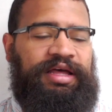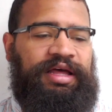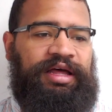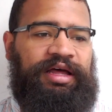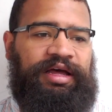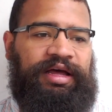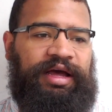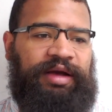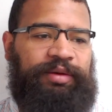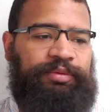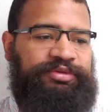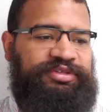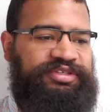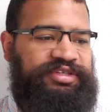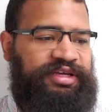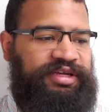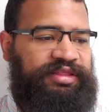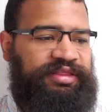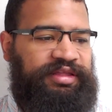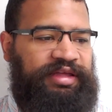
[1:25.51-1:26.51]
uh, I would
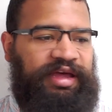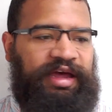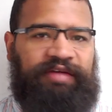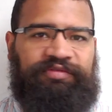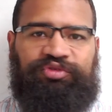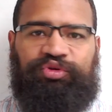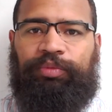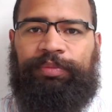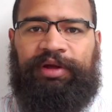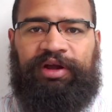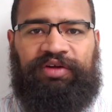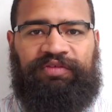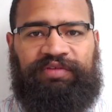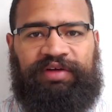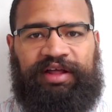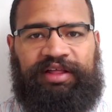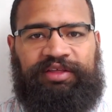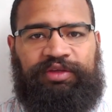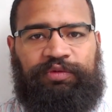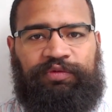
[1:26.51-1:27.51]
say the after repair
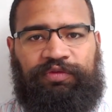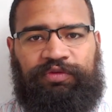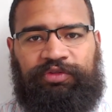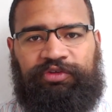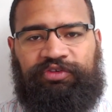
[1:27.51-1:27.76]
value for